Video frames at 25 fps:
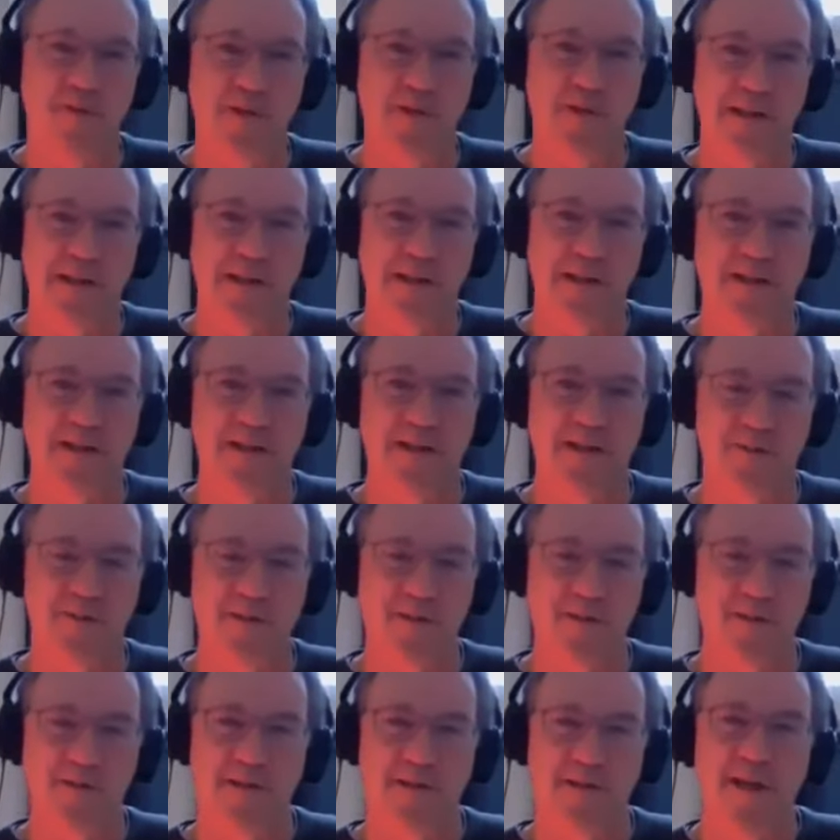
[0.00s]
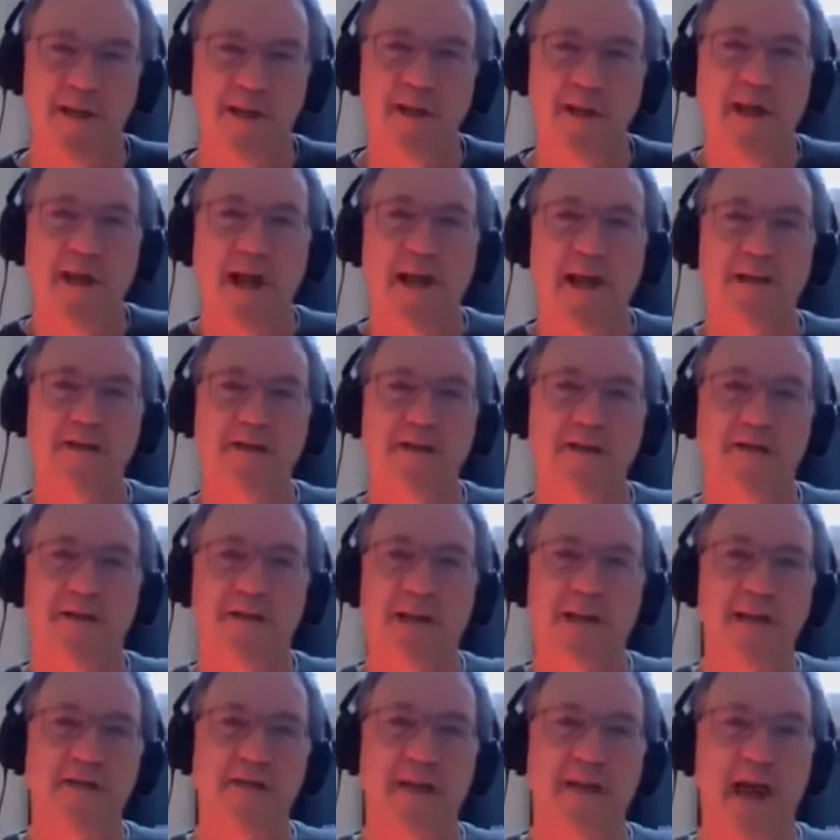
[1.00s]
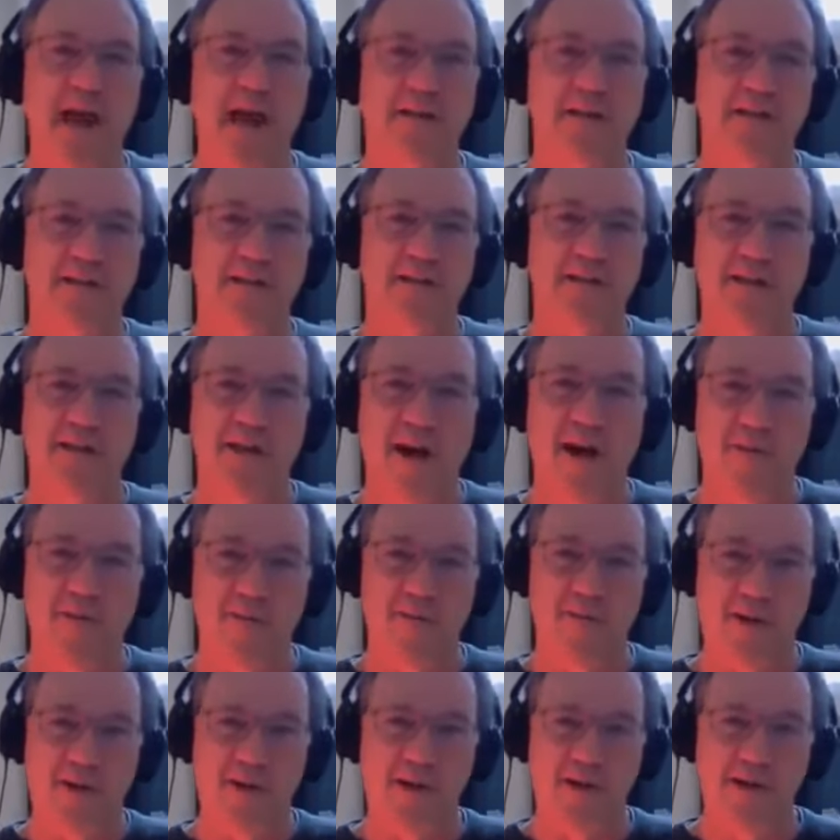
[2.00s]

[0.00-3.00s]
these symptoms, and you say that's the number.